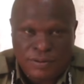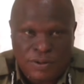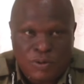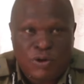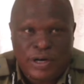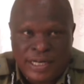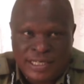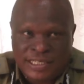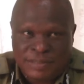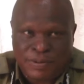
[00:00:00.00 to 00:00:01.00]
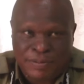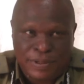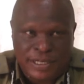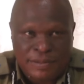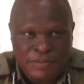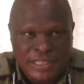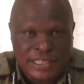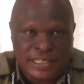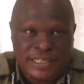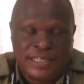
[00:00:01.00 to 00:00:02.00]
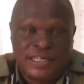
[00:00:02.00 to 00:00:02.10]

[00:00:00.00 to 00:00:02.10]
or who organizes public meeting